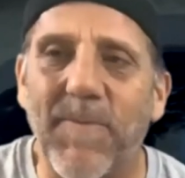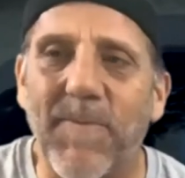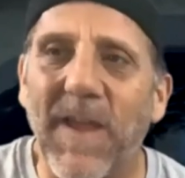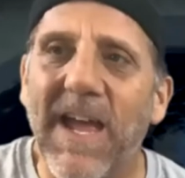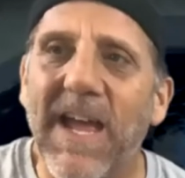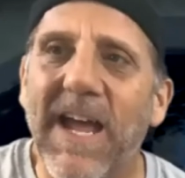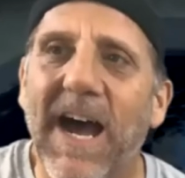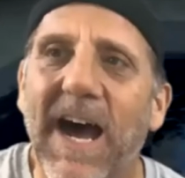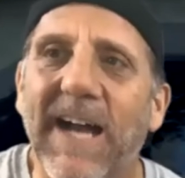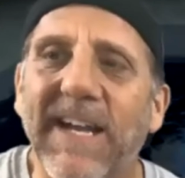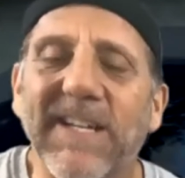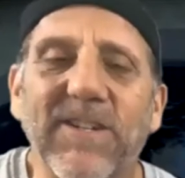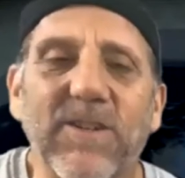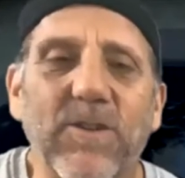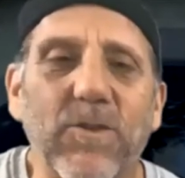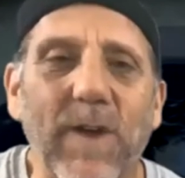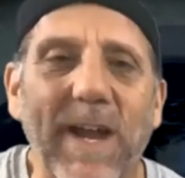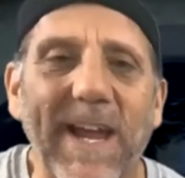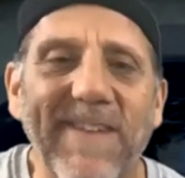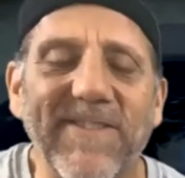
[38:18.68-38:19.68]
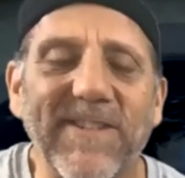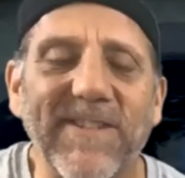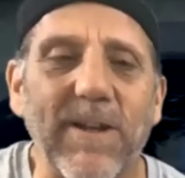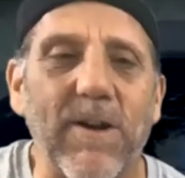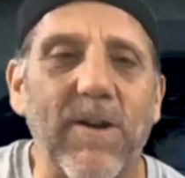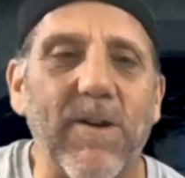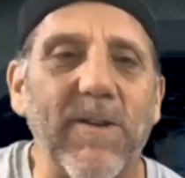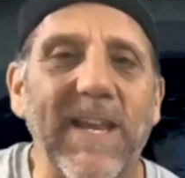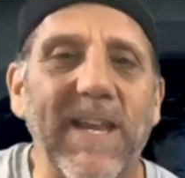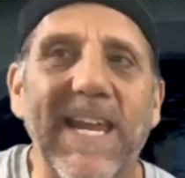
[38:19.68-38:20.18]
on his
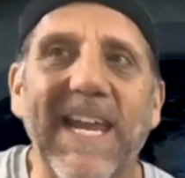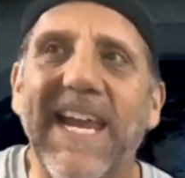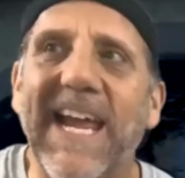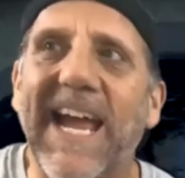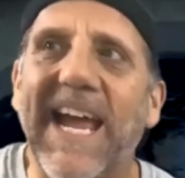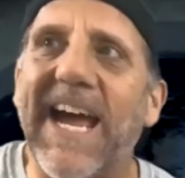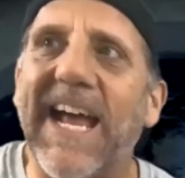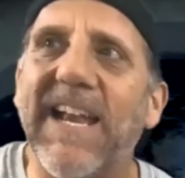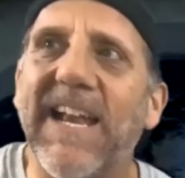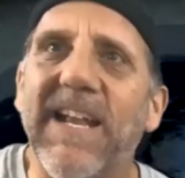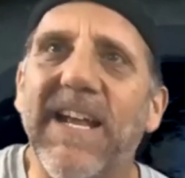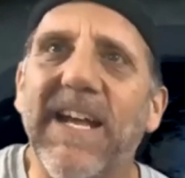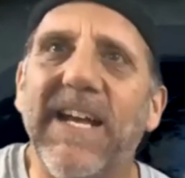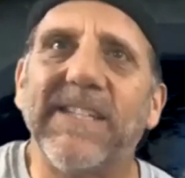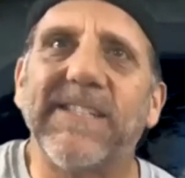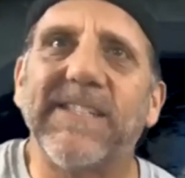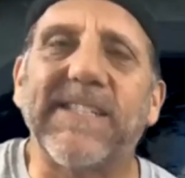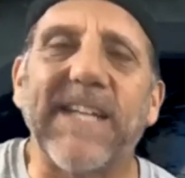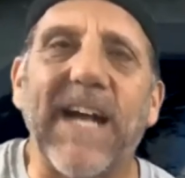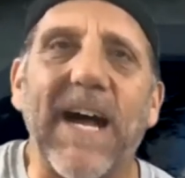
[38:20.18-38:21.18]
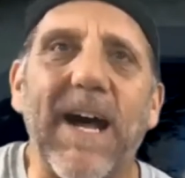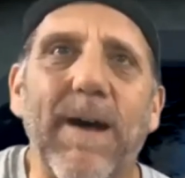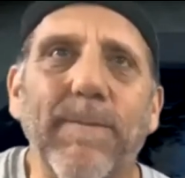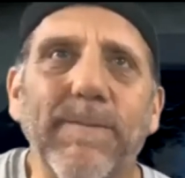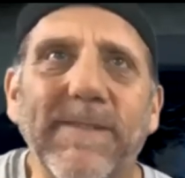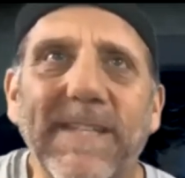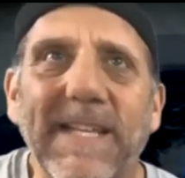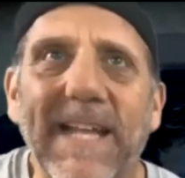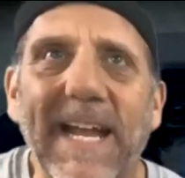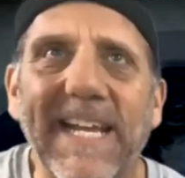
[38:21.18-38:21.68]
gravestone, he had
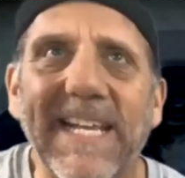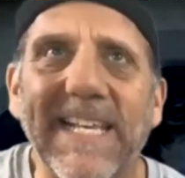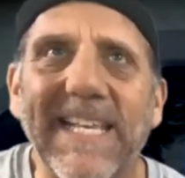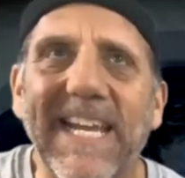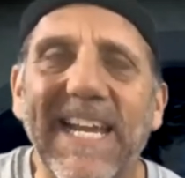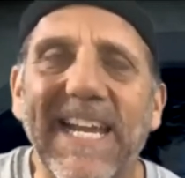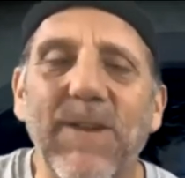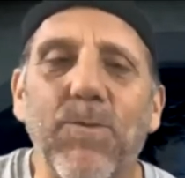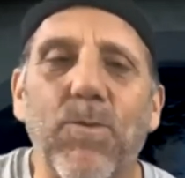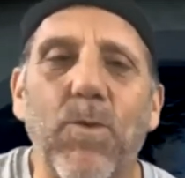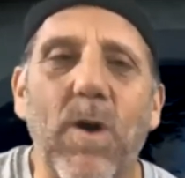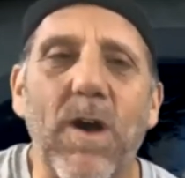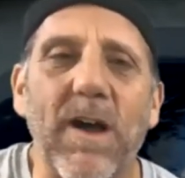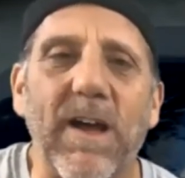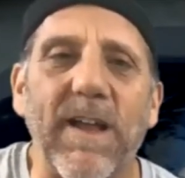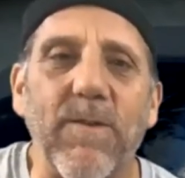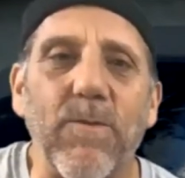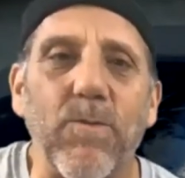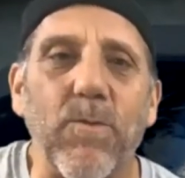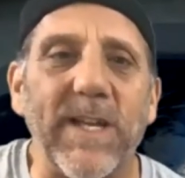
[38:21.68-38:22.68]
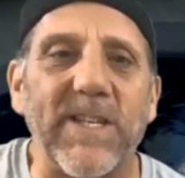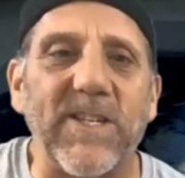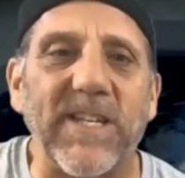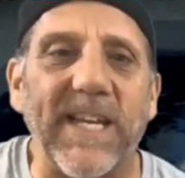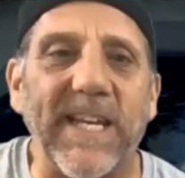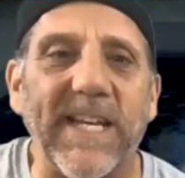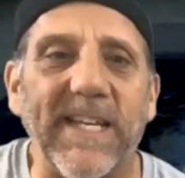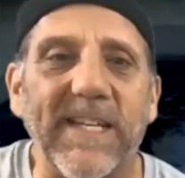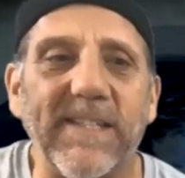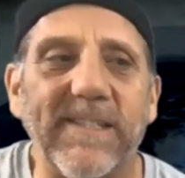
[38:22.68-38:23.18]
Psalms 19:1, which
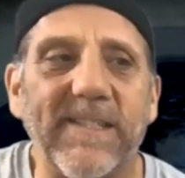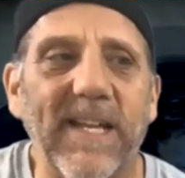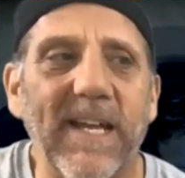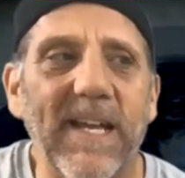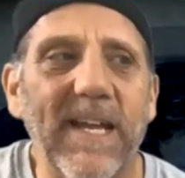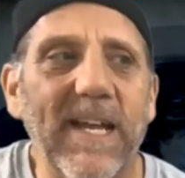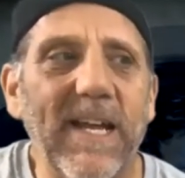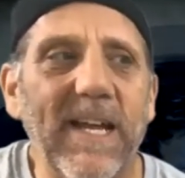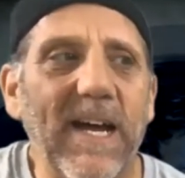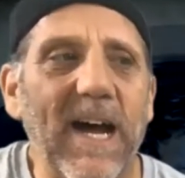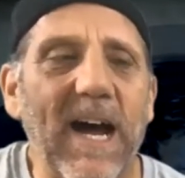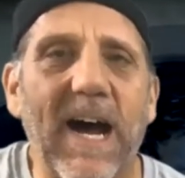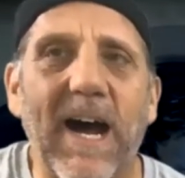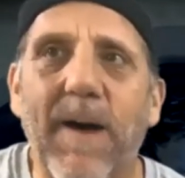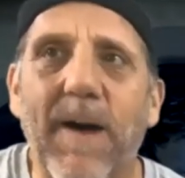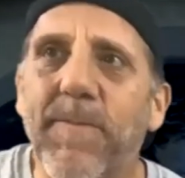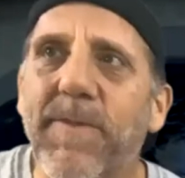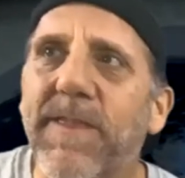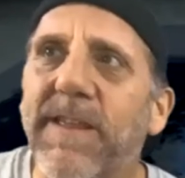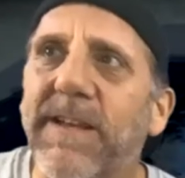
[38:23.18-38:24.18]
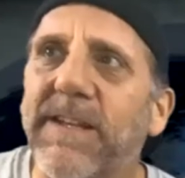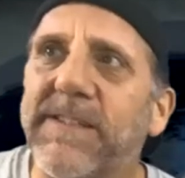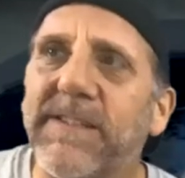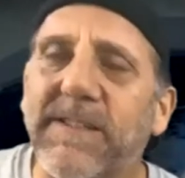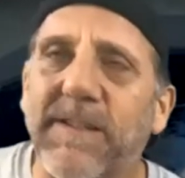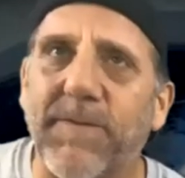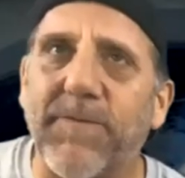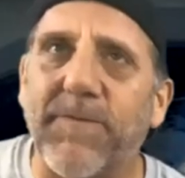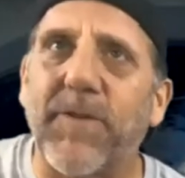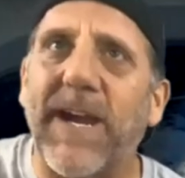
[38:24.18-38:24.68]
is
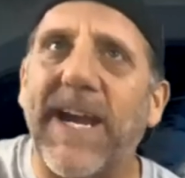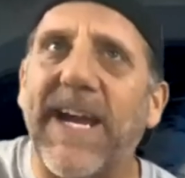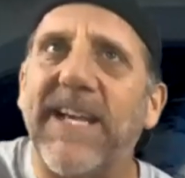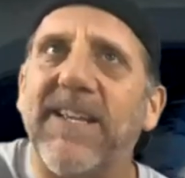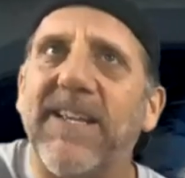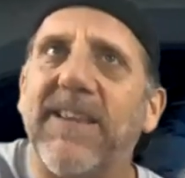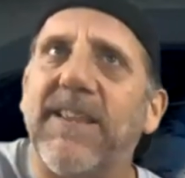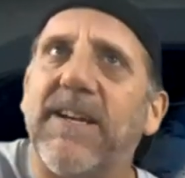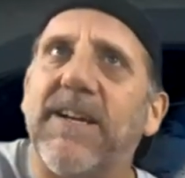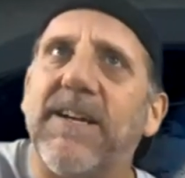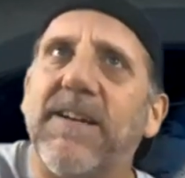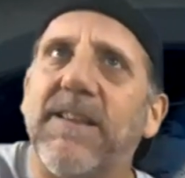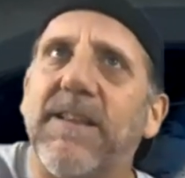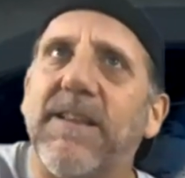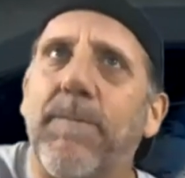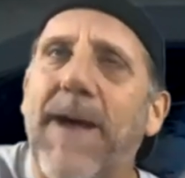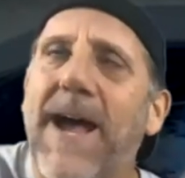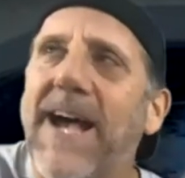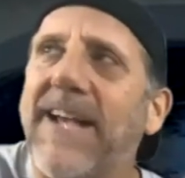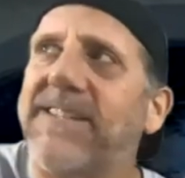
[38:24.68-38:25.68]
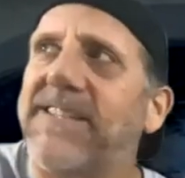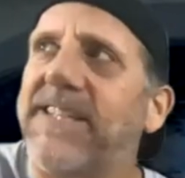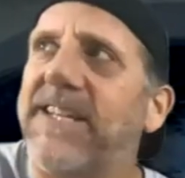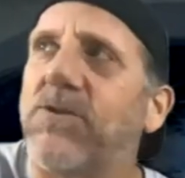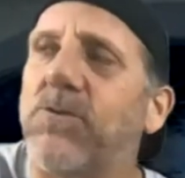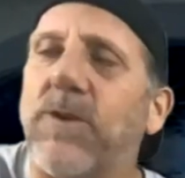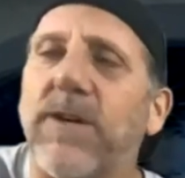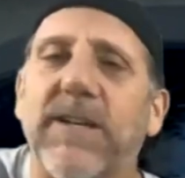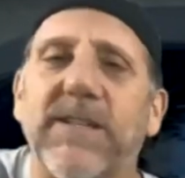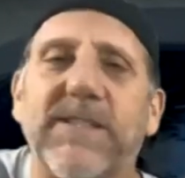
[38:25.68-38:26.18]
the phrase, the passage
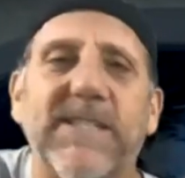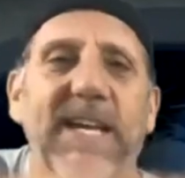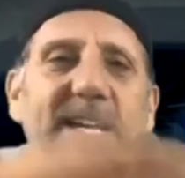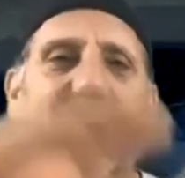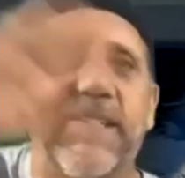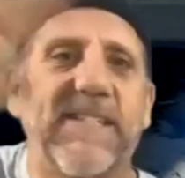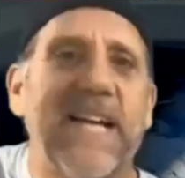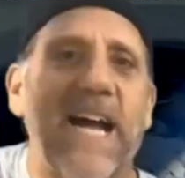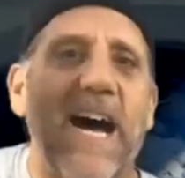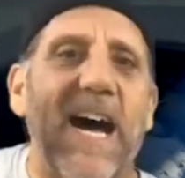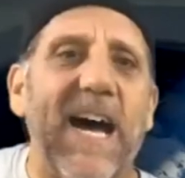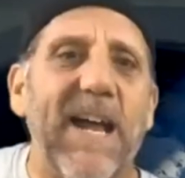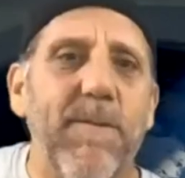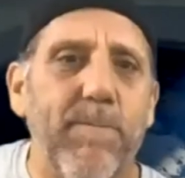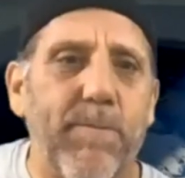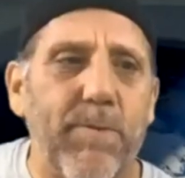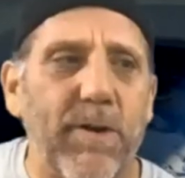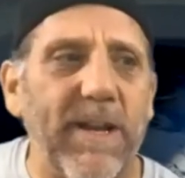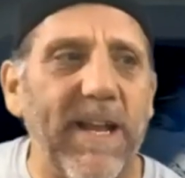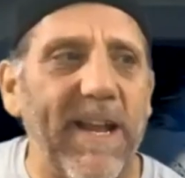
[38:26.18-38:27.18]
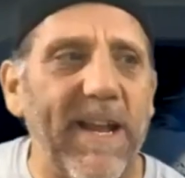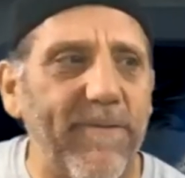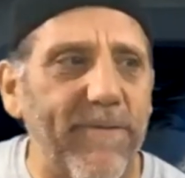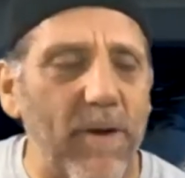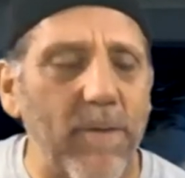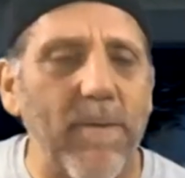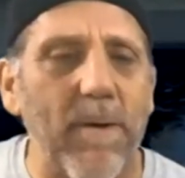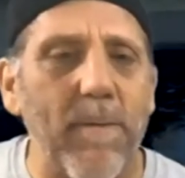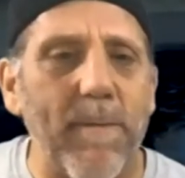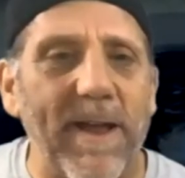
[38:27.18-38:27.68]
where it says God put a
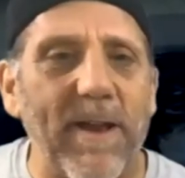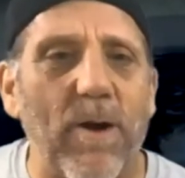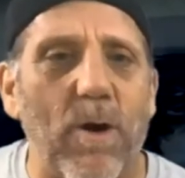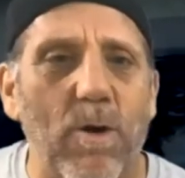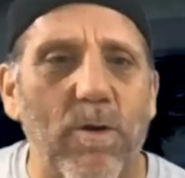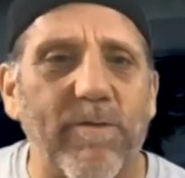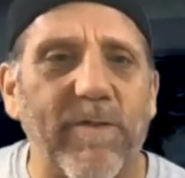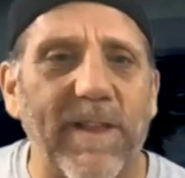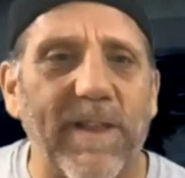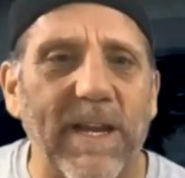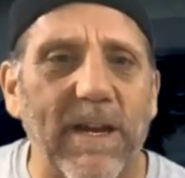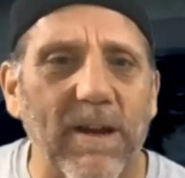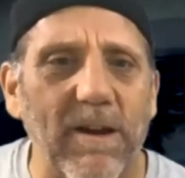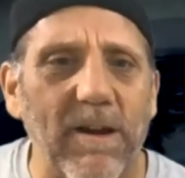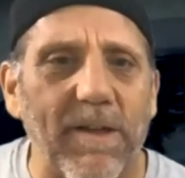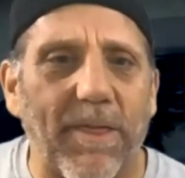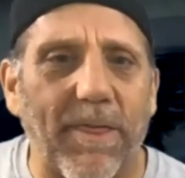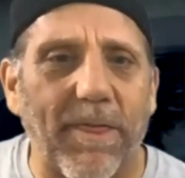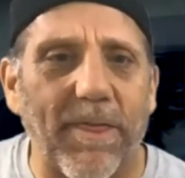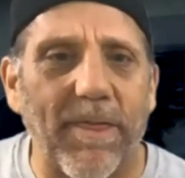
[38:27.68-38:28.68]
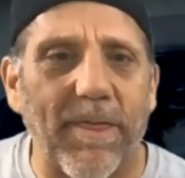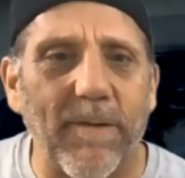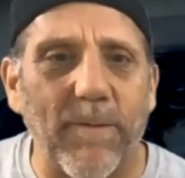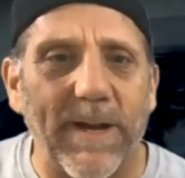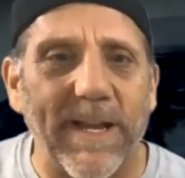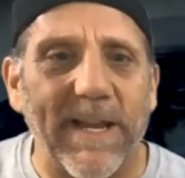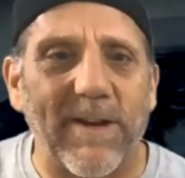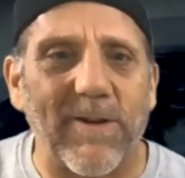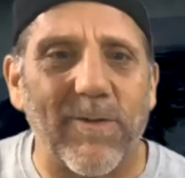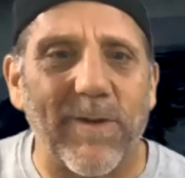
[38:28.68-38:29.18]
firmament over the earth when
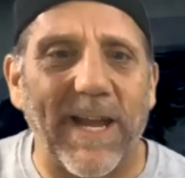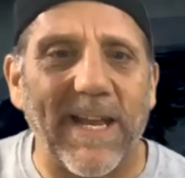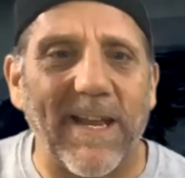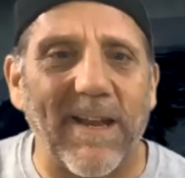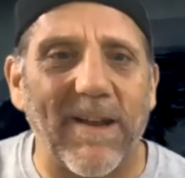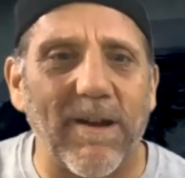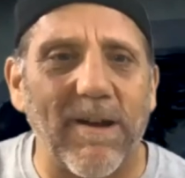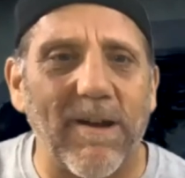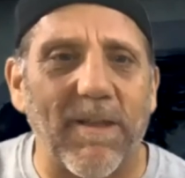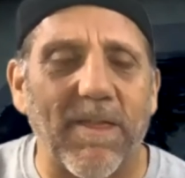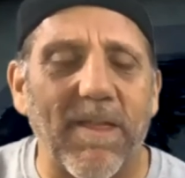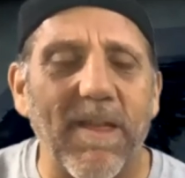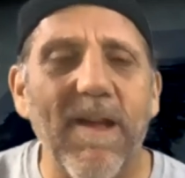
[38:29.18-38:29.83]
he created Earth.